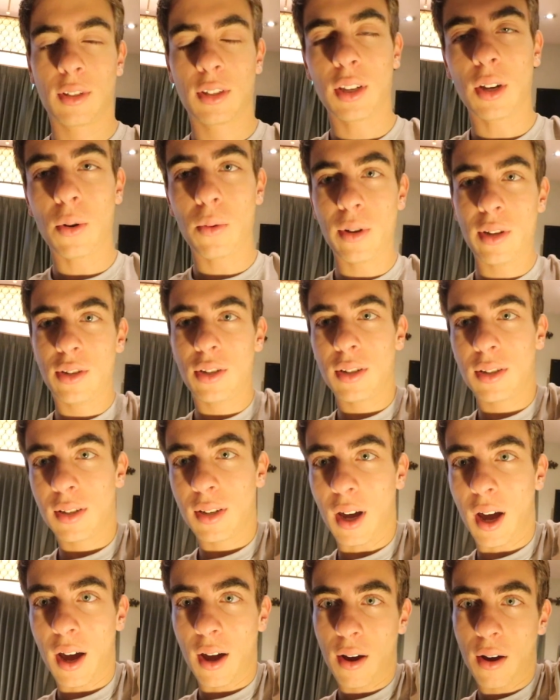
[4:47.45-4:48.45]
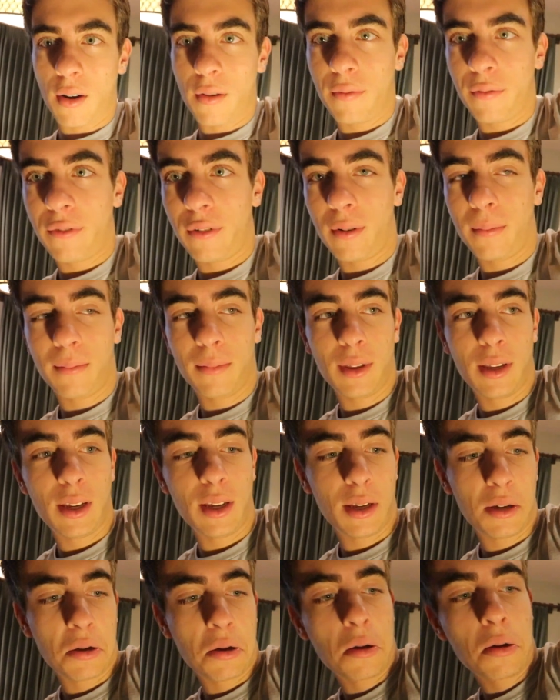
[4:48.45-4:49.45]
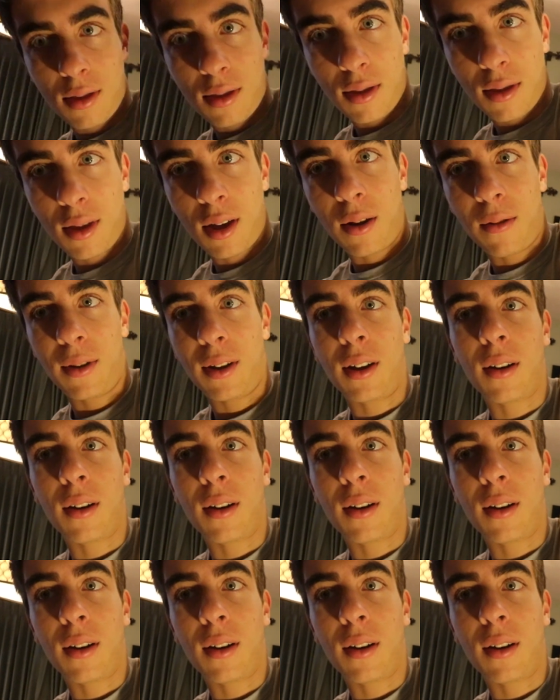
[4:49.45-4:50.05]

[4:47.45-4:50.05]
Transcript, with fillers: So we just got home from the There we